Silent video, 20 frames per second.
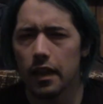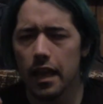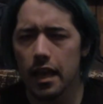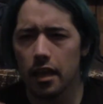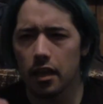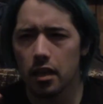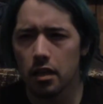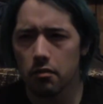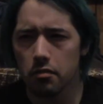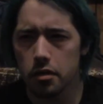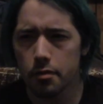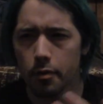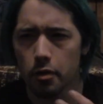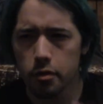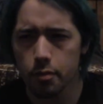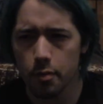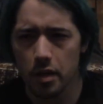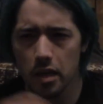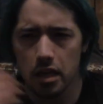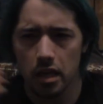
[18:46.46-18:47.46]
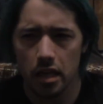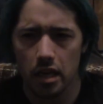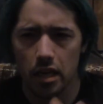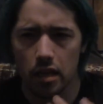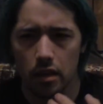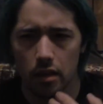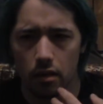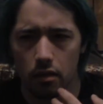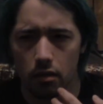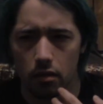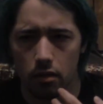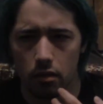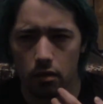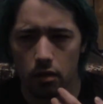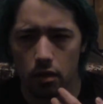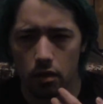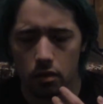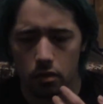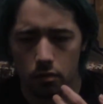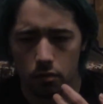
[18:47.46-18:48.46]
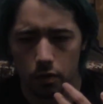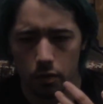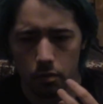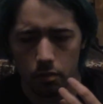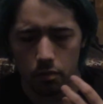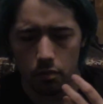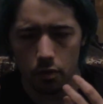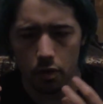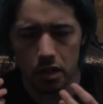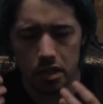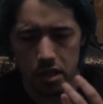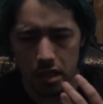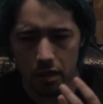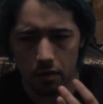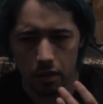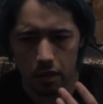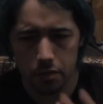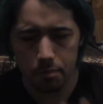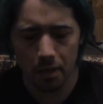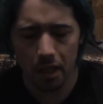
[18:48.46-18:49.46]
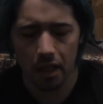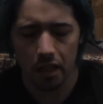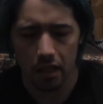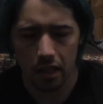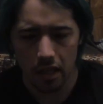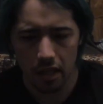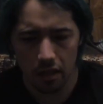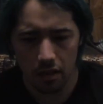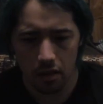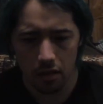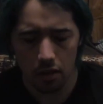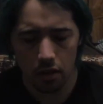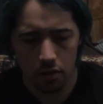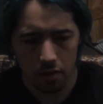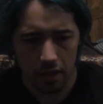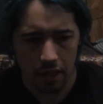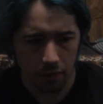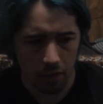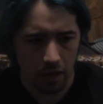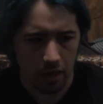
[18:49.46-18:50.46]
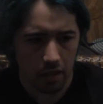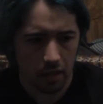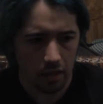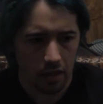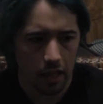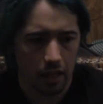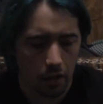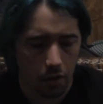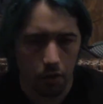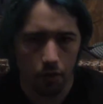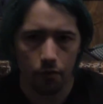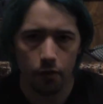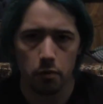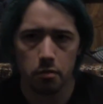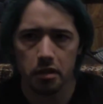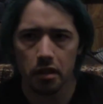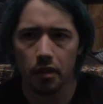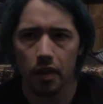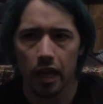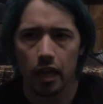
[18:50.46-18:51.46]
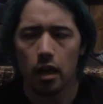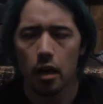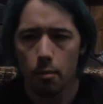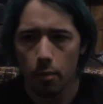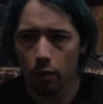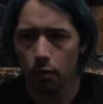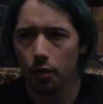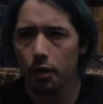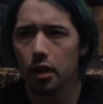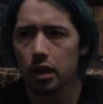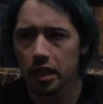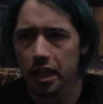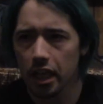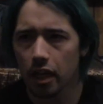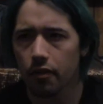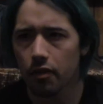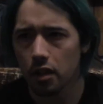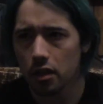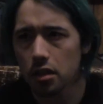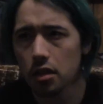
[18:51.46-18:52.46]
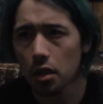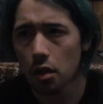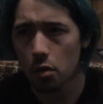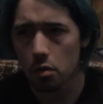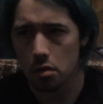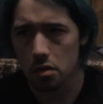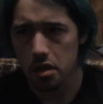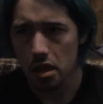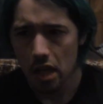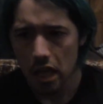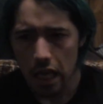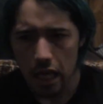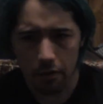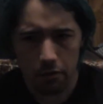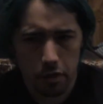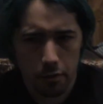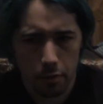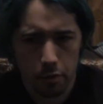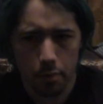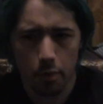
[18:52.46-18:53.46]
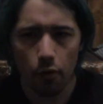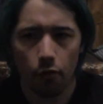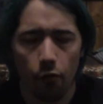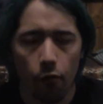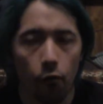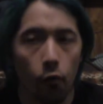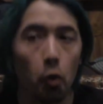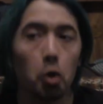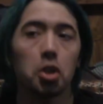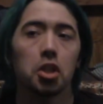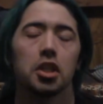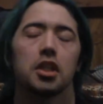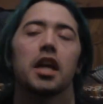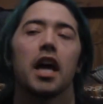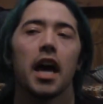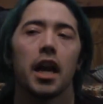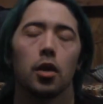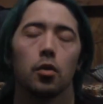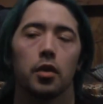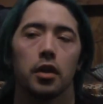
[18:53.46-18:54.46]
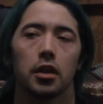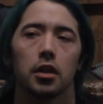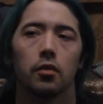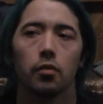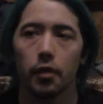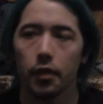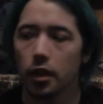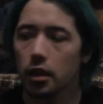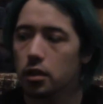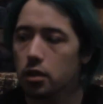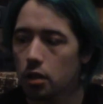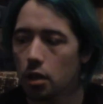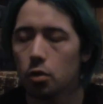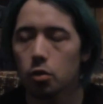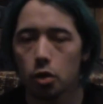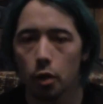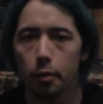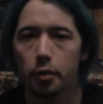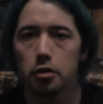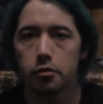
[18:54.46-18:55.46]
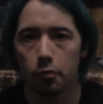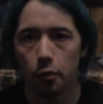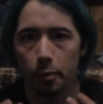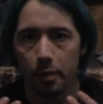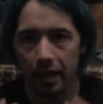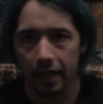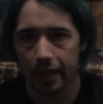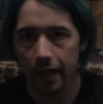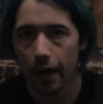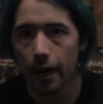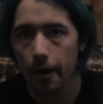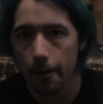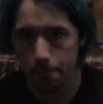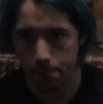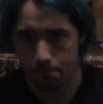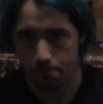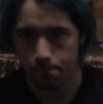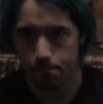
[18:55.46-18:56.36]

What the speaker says: and it was supposed to be, you know, well, or just they explained it, and, you know, that other films did that, but with Attack of the Clones, it was supposed to be a foreshadowing of what the clone troopers will become.